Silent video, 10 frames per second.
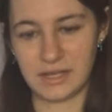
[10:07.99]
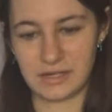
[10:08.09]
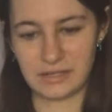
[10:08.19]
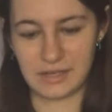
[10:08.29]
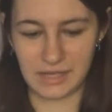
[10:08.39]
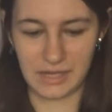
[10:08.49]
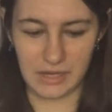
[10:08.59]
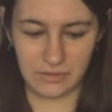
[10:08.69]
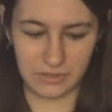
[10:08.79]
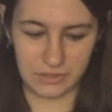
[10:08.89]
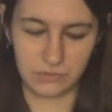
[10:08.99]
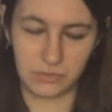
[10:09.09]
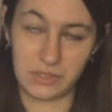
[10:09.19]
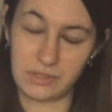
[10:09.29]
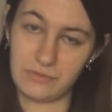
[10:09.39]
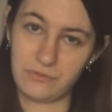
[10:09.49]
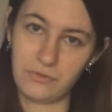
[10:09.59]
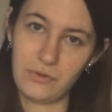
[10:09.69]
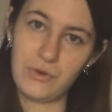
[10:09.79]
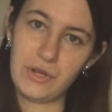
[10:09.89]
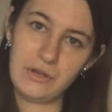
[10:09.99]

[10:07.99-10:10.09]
And I like how it sort of flowed